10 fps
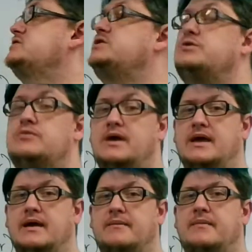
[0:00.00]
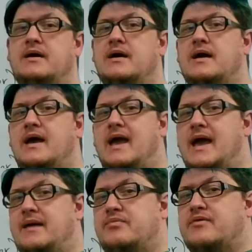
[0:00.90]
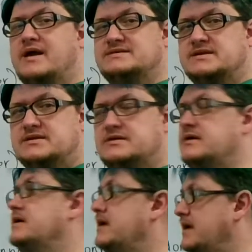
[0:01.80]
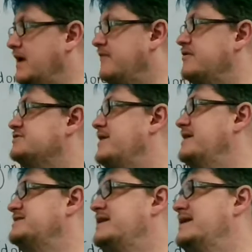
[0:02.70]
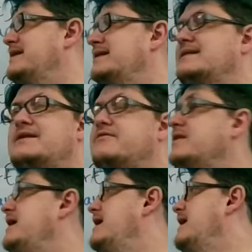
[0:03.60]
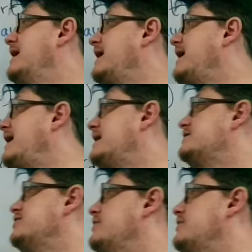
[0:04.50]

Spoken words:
to him a present. If we translated it literally, he to